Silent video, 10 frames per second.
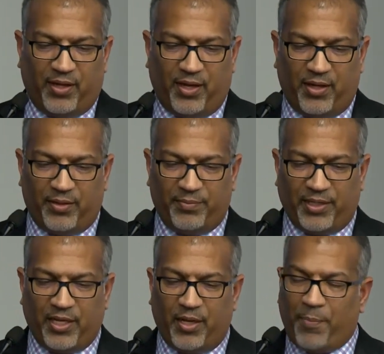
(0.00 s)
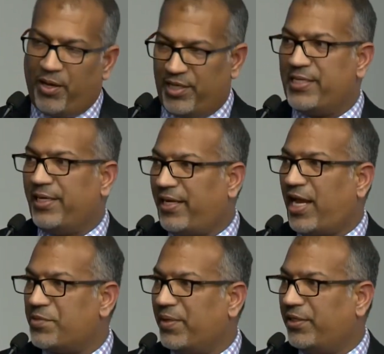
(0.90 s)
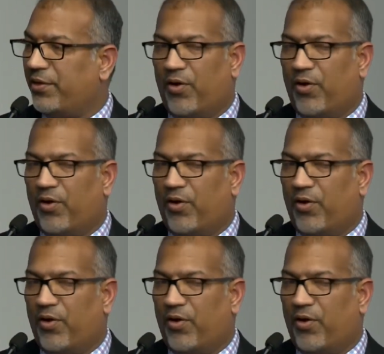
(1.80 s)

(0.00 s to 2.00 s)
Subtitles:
And then the policy engagement.